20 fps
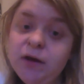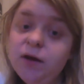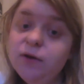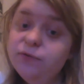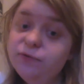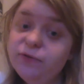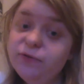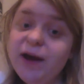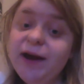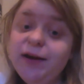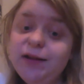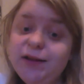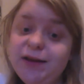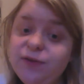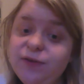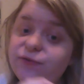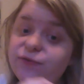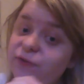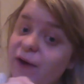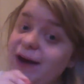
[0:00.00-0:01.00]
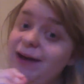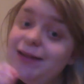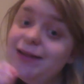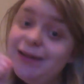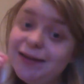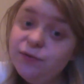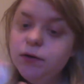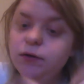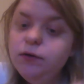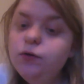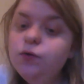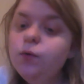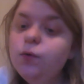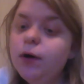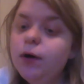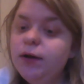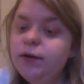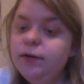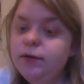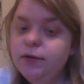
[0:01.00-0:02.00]
Finally, you
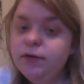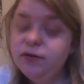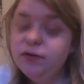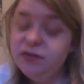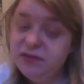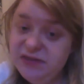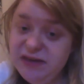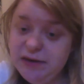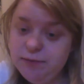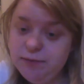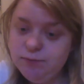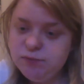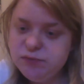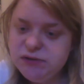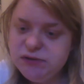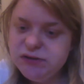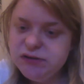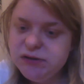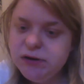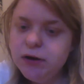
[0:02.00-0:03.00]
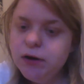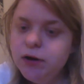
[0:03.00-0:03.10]
want themes.